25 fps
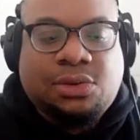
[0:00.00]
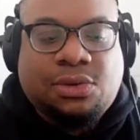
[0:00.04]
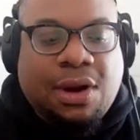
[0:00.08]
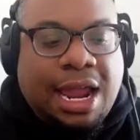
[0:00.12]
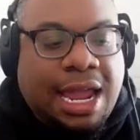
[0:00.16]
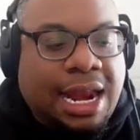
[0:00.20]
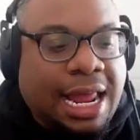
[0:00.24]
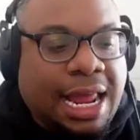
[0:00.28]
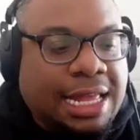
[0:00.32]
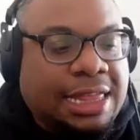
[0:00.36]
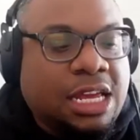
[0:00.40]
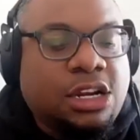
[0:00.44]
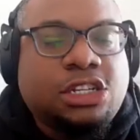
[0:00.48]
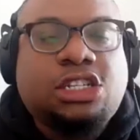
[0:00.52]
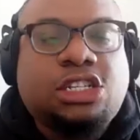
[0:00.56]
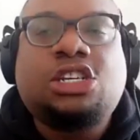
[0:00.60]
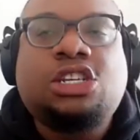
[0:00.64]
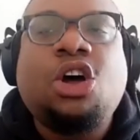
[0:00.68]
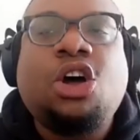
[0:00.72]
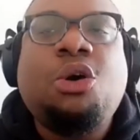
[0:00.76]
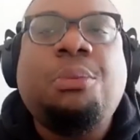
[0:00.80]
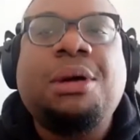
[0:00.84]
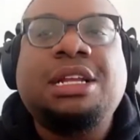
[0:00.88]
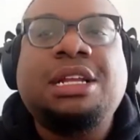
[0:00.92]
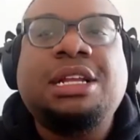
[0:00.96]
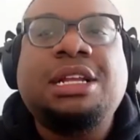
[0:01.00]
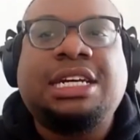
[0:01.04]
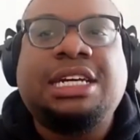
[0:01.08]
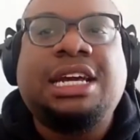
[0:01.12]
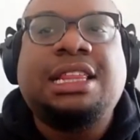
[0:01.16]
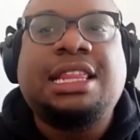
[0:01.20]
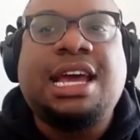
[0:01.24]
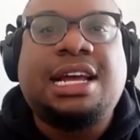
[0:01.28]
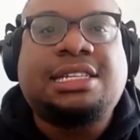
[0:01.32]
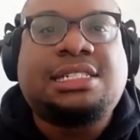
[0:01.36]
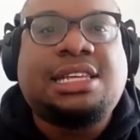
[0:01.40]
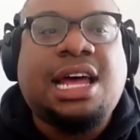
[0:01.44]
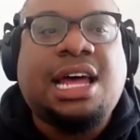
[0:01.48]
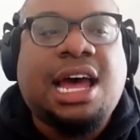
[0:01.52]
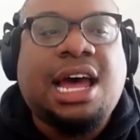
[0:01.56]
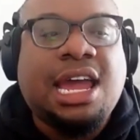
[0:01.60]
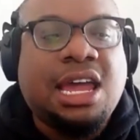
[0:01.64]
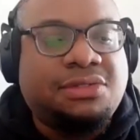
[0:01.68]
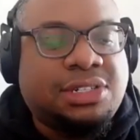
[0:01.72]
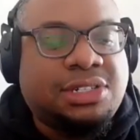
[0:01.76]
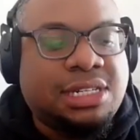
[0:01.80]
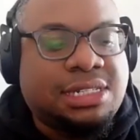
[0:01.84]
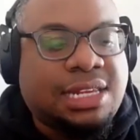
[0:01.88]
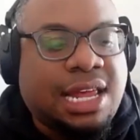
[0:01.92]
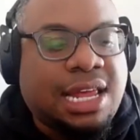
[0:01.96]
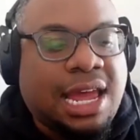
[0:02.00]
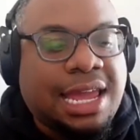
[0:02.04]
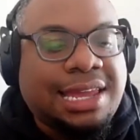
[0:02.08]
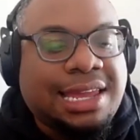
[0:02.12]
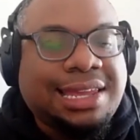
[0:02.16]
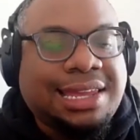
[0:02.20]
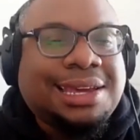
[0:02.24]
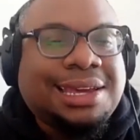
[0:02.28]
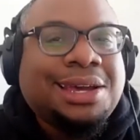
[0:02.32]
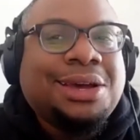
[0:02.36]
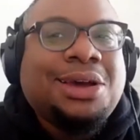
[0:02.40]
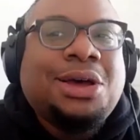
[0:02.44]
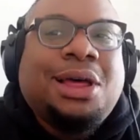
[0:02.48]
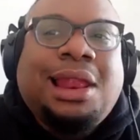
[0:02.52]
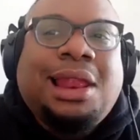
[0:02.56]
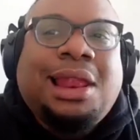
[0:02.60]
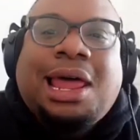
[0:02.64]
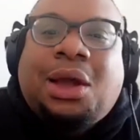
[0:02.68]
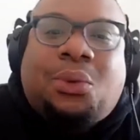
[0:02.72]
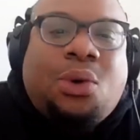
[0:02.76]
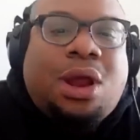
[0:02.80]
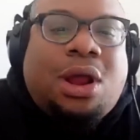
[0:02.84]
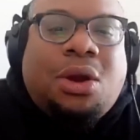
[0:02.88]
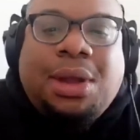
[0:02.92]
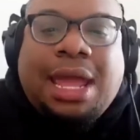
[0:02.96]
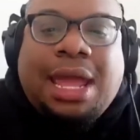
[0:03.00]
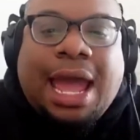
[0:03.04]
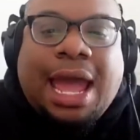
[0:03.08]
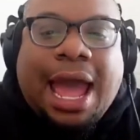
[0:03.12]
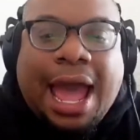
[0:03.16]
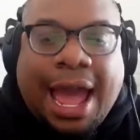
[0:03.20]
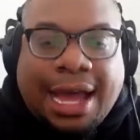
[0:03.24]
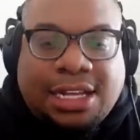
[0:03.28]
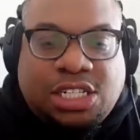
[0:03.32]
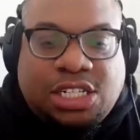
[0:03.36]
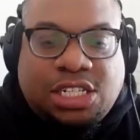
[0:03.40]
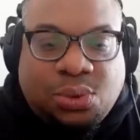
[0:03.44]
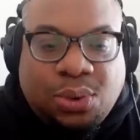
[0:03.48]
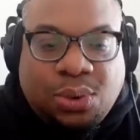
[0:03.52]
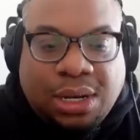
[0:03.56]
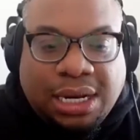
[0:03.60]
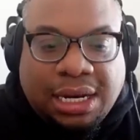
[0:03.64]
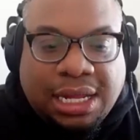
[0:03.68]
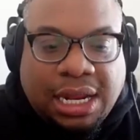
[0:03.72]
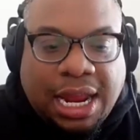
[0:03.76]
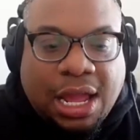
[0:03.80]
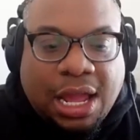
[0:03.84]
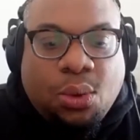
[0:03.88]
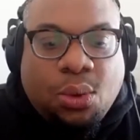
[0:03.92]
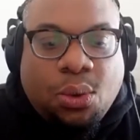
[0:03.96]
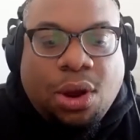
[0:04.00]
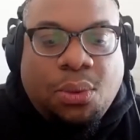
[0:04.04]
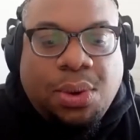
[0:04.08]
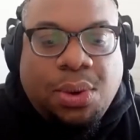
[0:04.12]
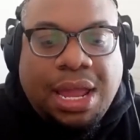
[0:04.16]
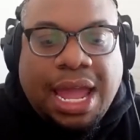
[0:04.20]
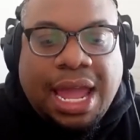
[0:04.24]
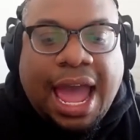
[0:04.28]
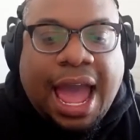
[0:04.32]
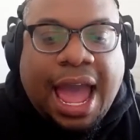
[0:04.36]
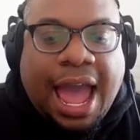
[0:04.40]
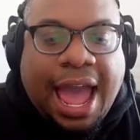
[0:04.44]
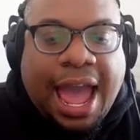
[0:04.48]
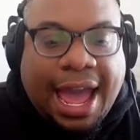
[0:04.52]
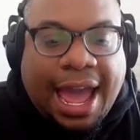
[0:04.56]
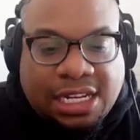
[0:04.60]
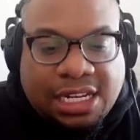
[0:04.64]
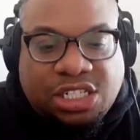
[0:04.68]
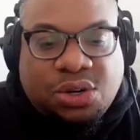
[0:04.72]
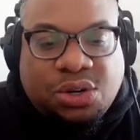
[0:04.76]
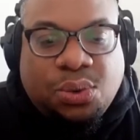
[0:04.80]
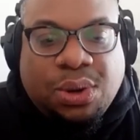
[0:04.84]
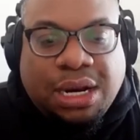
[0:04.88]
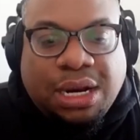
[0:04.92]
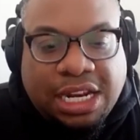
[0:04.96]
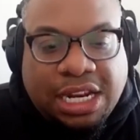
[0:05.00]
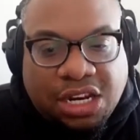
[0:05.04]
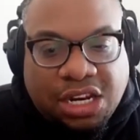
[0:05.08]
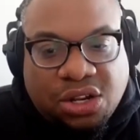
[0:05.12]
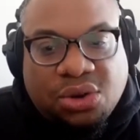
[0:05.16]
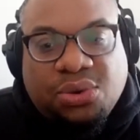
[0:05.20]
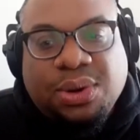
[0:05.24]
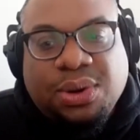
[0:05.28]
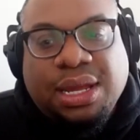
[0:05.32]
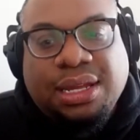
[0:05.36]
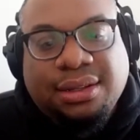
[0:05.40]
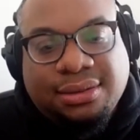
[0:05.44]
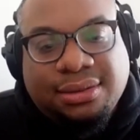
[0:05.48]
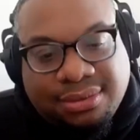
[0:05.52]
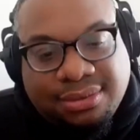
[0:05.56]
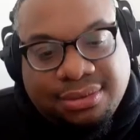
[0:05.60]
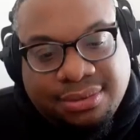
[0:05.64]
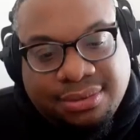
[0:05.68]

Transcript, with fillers: Right. Like there's so much in that sigh of just like, like, what are we actually, like, what are we actually doing?